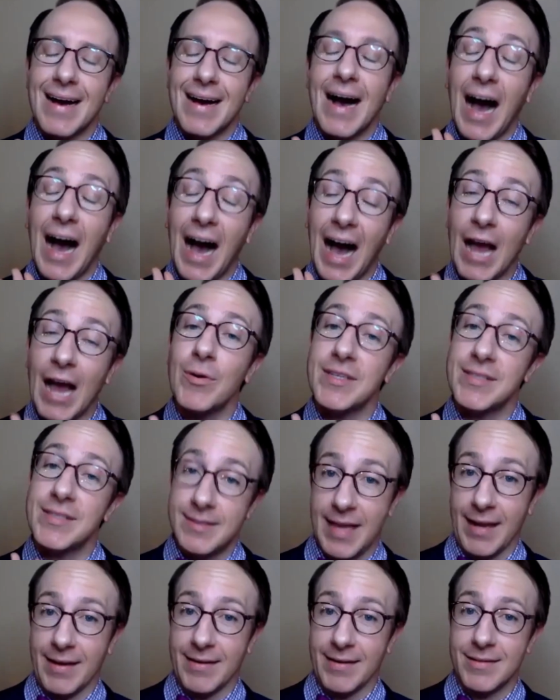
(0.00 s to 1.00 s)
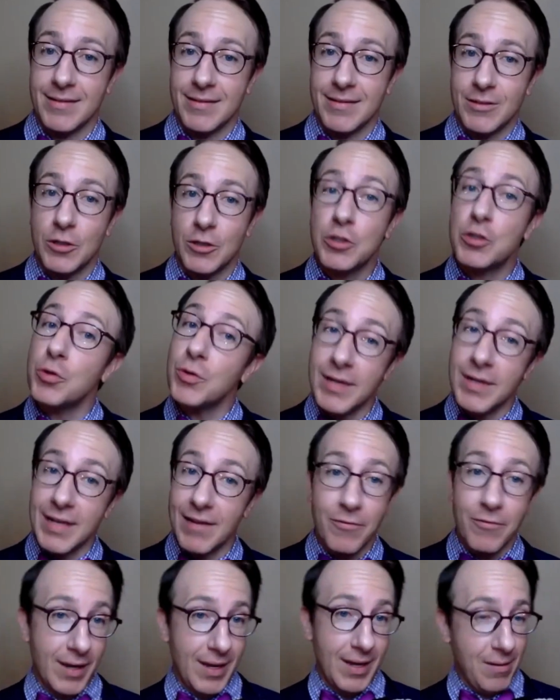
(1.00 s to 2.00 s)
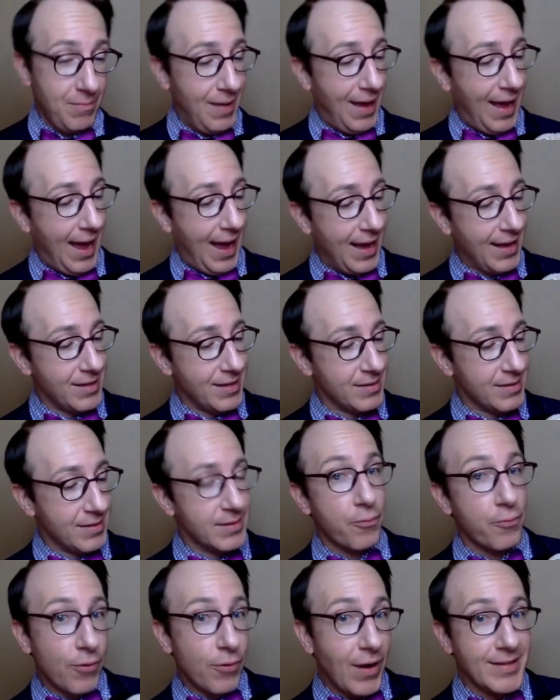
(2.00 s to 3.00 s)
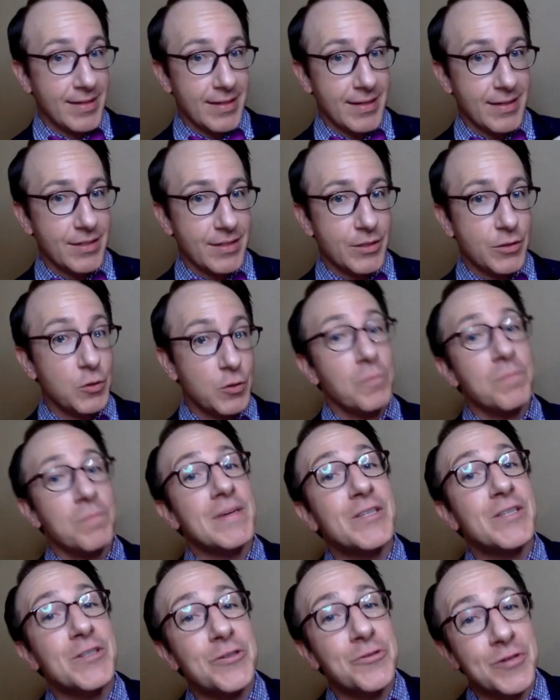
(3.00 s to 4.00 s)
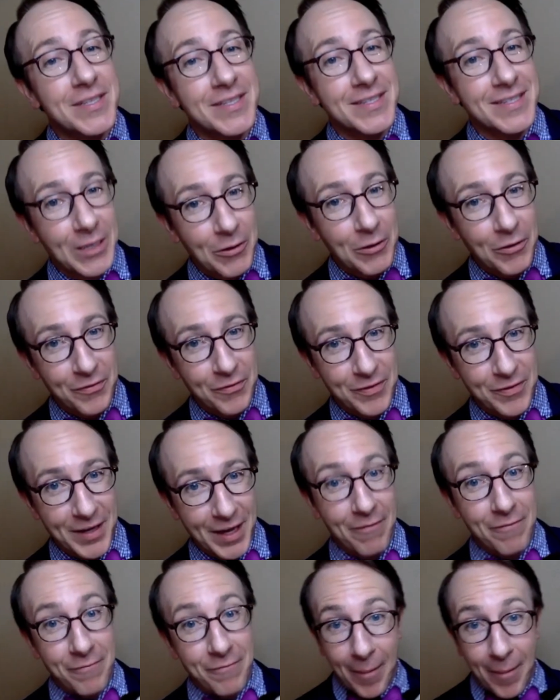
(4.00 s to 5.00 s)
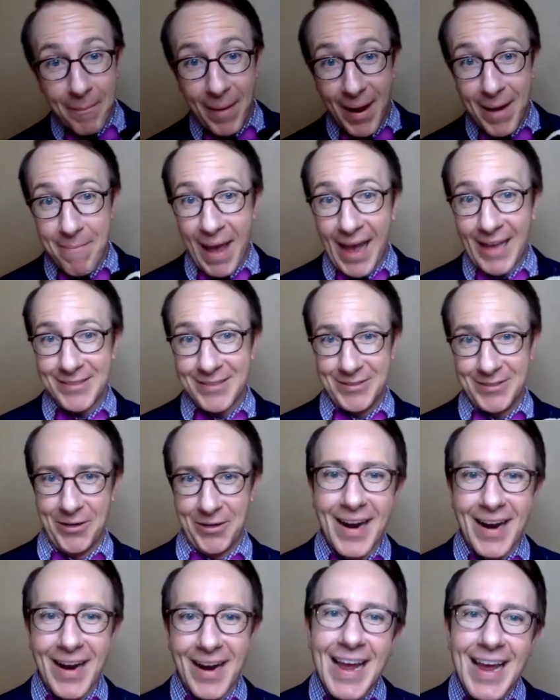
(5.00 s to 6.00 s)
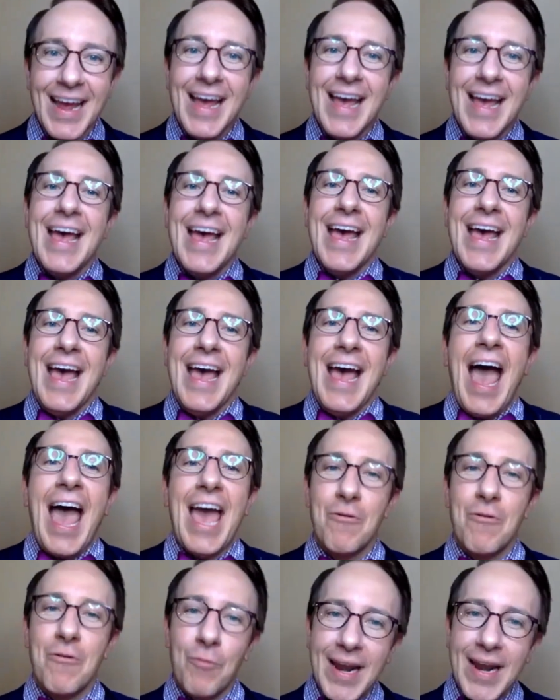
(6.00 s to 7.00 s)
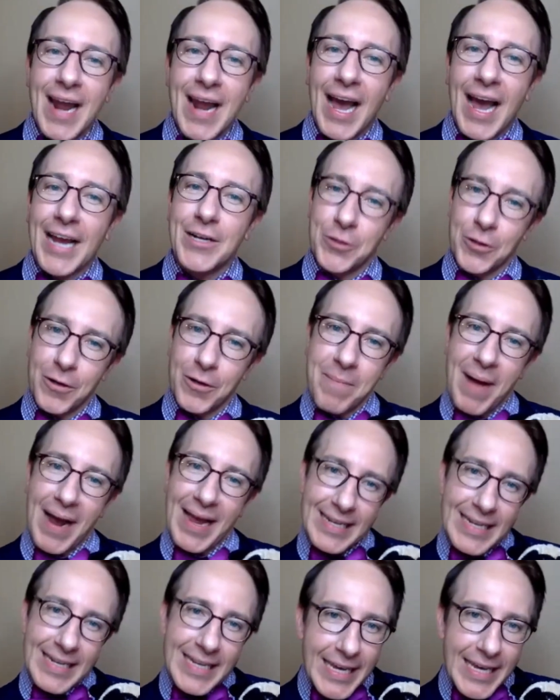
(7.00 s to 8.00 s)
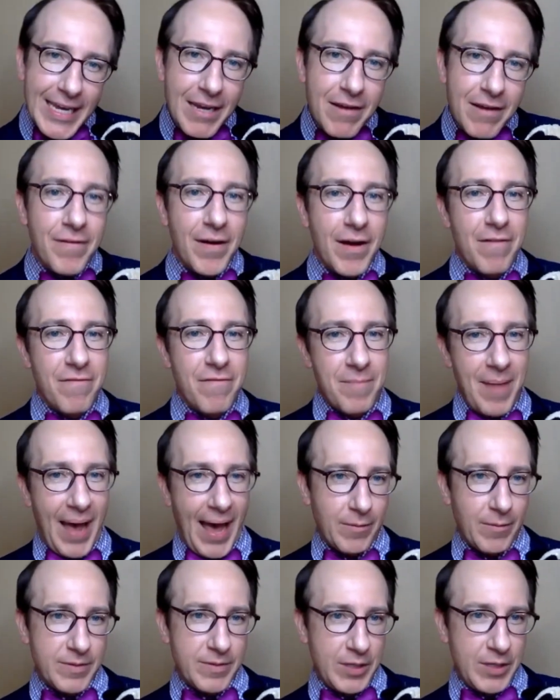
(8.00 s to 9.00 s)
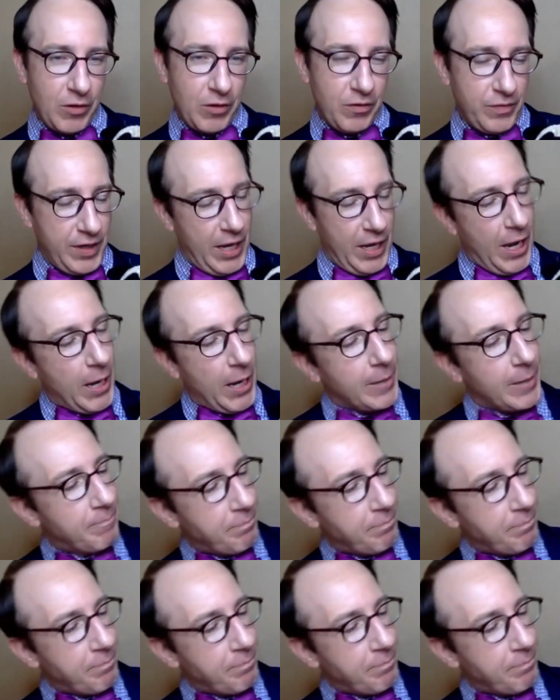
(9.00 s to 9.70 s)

I was sent to deliver him as a present to Mistress Sylvia from my master. And when I took my leave of Madam Sylvia,